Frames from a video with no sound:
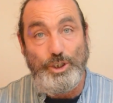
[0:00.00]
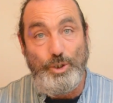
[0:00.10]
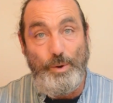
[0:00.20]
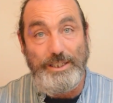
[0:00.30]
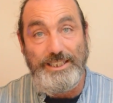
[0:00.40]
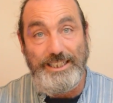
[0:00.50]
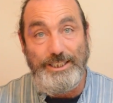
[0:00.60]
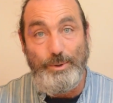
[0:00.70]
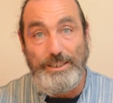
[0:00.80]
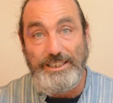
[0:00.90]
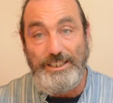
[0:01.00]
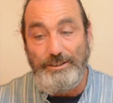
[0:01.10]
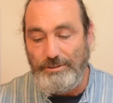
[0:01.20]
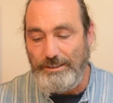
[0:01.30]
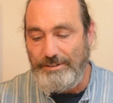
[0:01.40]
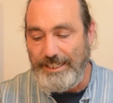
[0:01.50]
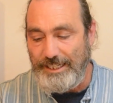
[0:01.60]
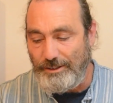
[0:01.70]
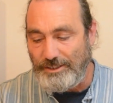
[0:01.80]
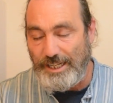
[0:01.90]
2023
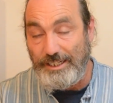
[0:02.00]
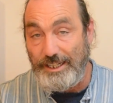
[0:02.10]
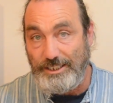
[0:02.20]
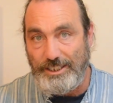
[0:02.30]
reading on Sunday.